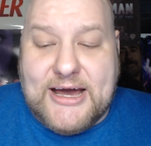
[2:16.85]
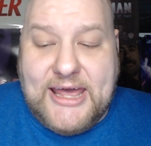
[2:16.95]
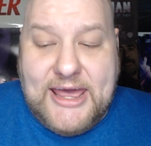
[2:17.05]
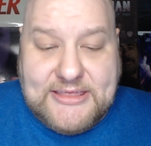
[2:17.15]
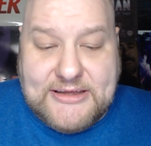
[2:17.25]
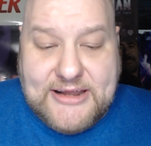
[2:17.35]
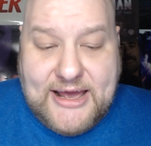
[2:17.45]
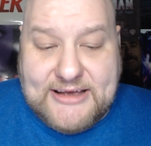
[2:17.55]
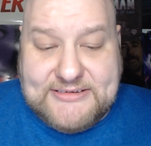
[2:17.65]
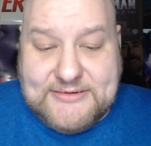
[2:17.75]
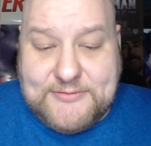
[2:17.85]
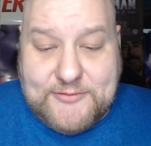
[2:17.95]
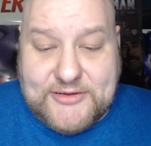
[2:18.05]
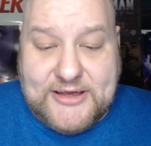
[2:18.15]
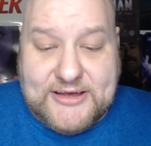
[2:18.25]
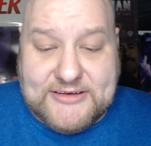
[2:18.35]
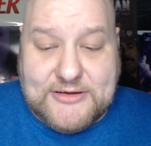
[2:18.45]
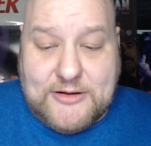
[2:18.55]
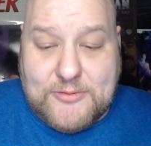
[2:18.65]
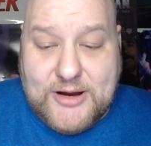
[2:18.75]
Ethan asks if everything is
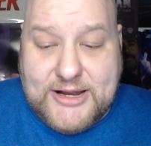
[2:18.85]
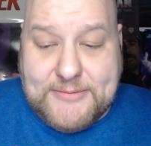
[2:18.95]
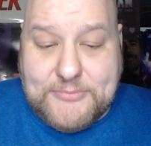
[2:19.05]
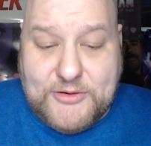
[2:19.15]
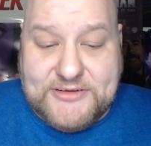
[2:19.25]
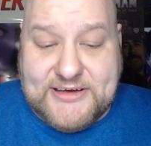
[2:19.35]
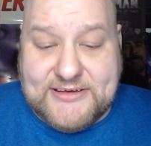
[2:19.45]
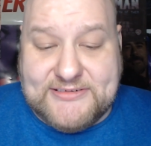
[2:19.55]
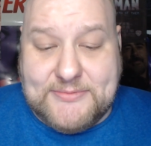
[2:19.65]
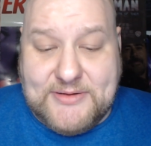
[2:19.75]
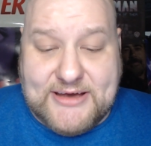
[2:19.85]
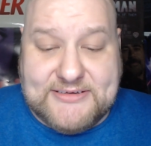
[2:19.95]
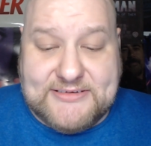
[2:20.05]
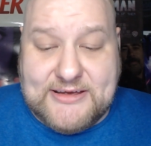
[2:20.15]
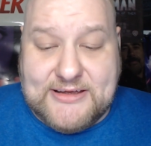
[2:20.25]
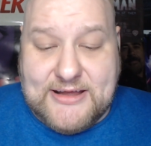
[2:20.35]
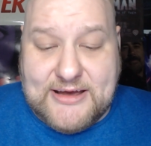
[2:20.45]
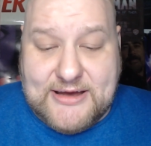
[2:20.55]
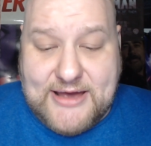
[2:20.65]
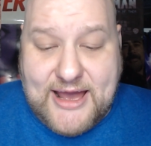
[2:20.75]
all right, and Boyd tells him yes and
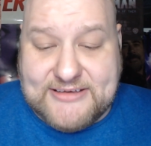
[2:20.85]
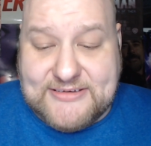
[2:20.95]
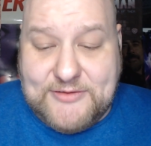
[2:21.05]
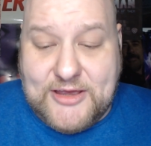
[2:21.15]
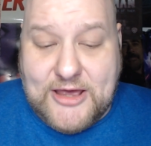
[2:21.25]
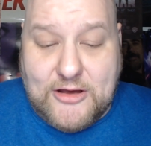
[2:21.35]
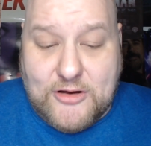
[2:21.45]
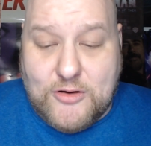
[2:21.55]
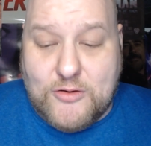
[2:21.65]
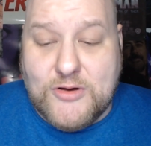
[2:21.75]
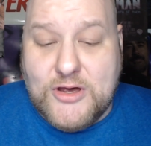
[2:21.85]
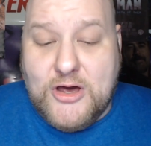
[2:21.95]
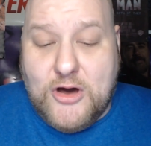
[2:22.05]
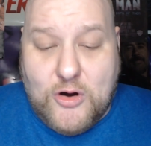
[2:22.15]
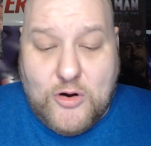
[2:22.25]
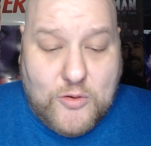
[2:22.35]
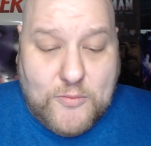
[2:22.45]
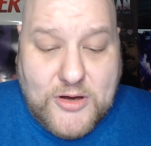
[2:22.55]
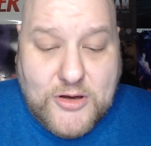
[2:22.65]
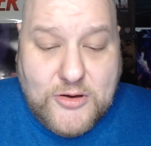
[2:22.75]
asks if he can go
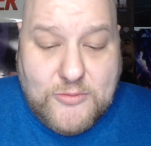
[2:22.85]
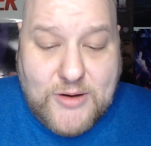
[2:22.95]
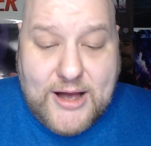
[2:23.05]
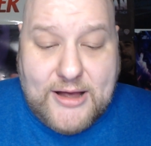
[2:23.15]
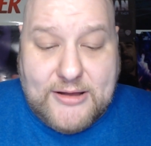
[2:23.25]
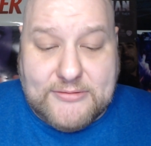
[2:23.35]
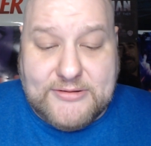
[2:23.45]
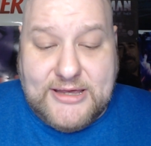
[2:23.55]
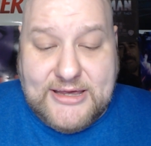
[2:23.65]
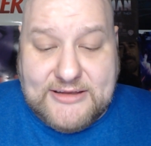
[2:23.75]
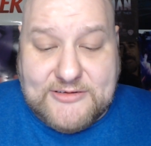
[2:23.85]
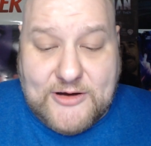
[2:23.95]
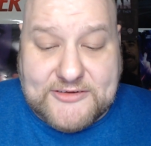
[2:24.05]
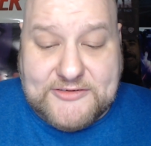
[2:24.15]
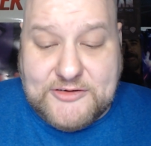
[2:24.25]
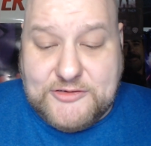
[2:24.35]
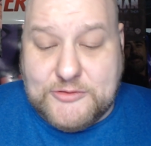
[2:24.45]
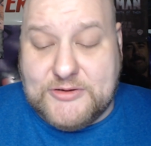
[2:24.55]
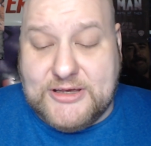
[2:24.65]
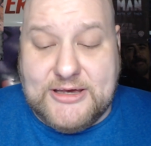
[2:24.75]
home while he talks to
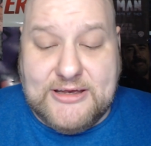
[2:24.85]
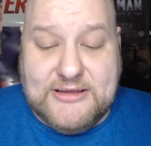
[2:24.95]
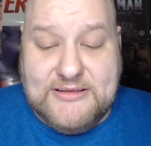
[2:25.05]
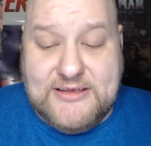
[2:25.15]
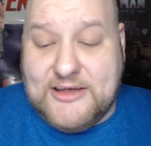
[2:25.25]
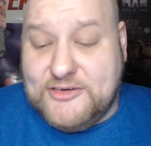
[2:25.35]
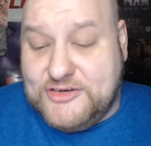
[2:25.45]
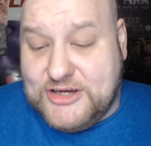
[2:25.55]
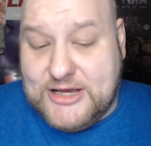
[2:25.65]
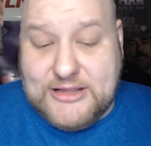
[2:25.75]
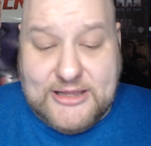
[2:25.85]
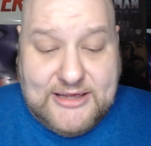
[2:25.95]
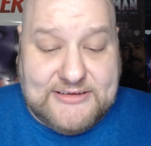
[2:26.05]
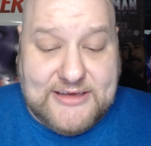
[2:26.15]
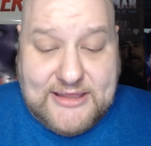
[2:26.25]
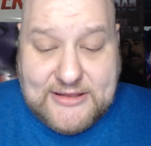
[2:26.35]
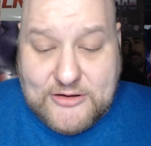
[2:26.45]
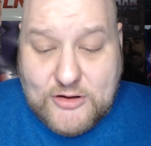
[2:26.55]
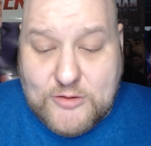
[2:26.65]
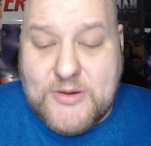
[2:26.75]
Julie. Tian Chen leads Ethan
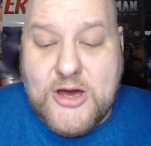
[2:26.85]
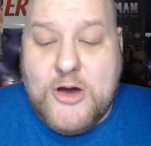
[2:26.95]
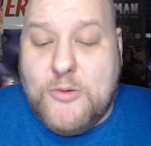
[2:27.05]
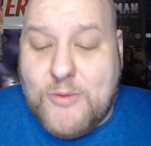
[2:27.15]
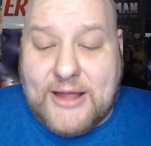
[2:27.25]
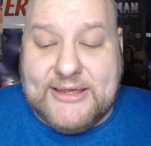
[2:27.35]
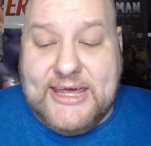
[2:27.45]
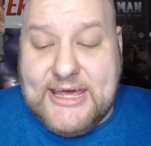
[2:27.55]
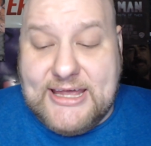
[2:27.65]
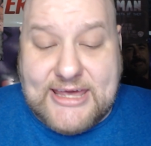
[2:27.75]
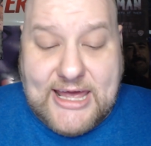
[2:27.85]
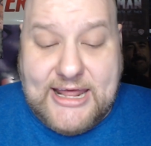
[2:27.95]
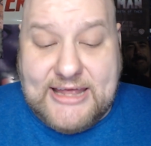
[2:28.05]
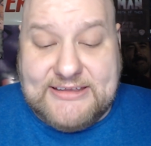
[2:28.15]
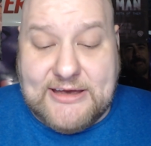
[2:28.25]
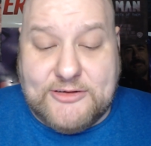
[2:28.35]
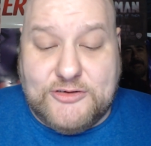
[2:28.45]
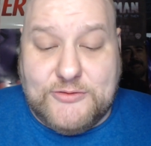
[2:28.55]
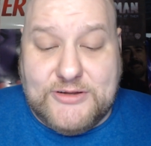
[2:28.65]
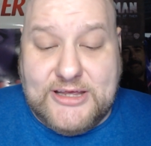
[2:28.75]
home while he and Kenny tell
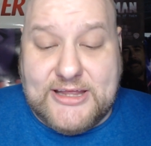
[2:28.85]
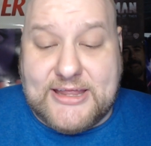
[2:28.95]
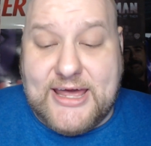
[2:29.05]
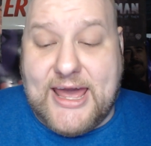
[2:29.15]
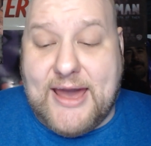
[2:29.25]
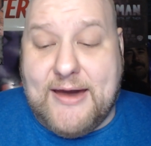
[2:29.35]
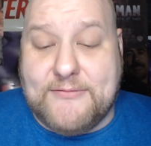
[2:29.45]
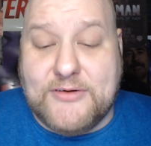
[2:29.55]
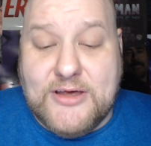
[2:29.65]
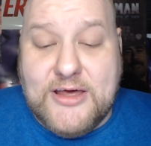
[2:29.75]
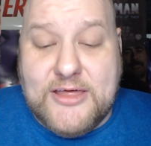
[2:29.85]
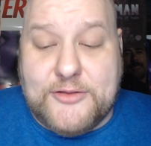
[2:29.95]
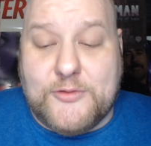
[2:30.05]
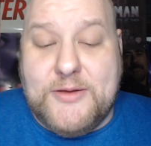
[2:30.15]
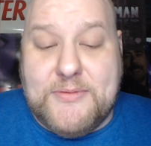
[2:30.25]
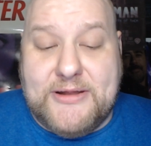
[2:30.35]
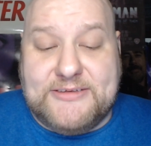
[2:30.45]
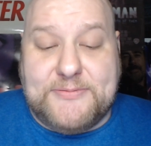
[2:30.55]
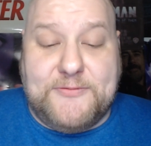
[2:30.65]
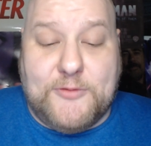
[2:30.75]
Julie that they have 30
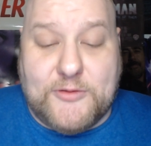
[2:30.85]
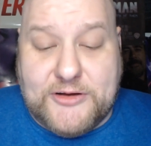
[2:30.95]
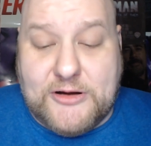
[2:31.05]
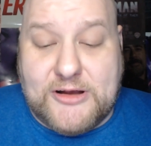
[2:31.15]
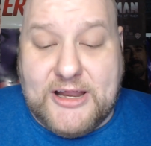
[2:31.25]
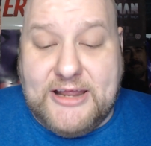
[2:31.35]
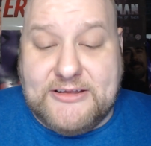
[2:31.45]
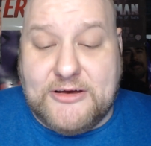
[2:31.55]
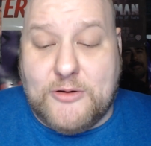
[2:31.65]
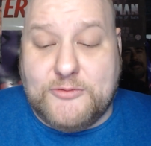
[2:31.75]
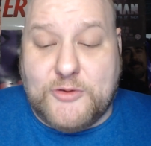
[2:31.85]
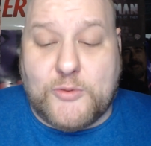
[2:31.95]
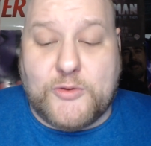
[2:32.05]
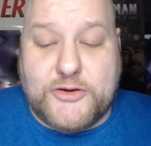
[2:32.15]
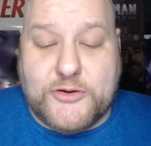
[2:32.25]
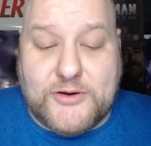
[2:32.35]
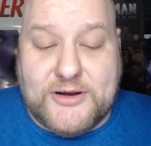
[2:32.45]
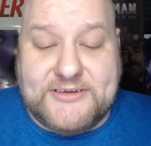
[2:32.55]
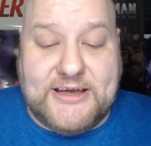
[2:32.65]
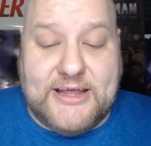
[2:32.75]
minutes before dark and need to go door to door
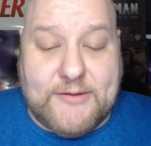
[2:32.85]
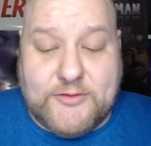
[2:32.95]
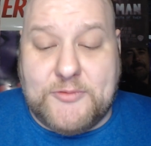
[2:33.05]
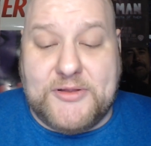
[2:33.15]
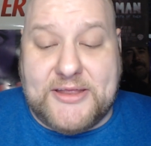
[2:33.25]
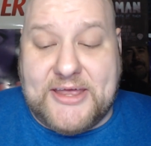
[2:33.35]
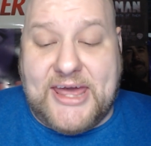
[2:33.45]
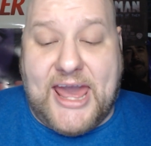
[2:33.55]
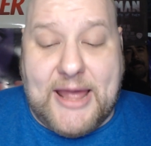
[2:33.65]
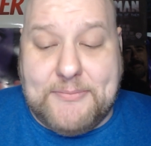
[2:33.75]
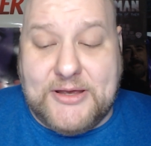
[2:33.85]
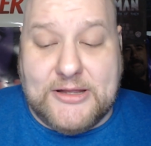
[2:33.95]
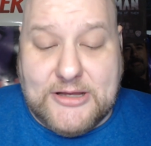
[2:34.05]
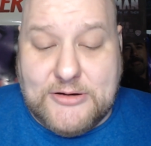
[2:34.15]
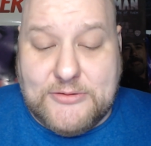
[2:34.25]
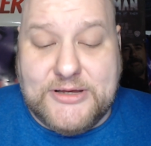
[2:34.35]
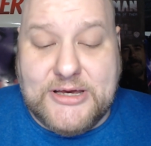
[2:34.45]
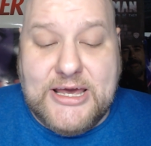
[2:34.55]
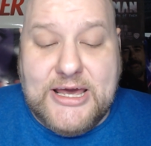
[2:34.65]
and tell everyone that they can't be alone.